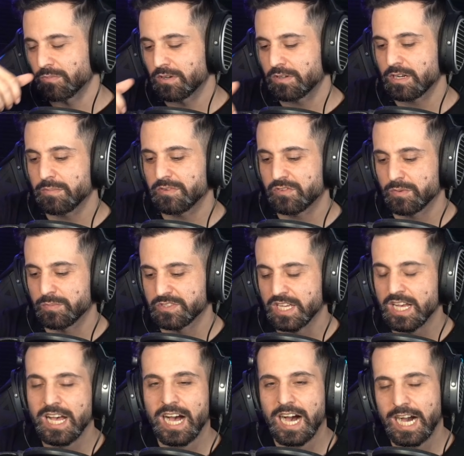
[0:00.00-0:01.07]
Where I'm coming from is
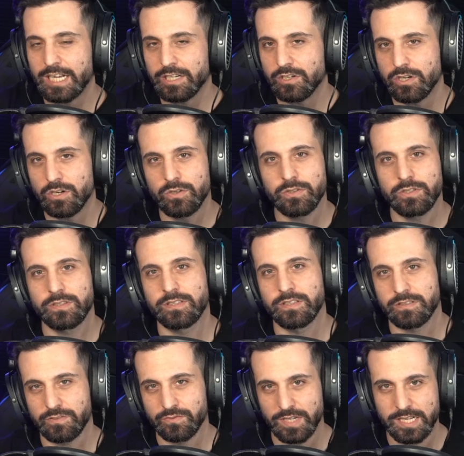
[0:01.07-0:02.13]
I know
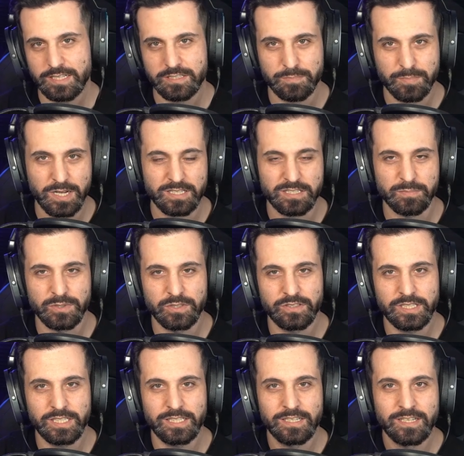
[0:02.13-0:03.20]
the threat is a
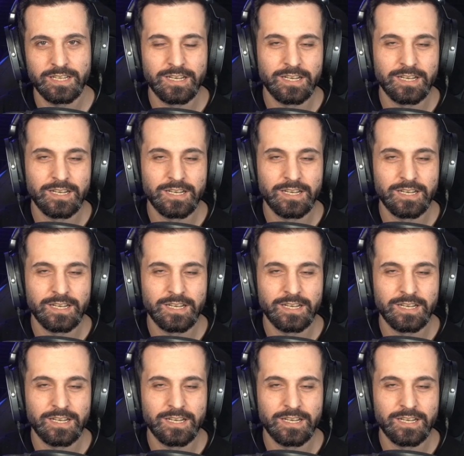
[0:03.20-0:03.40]
possibility,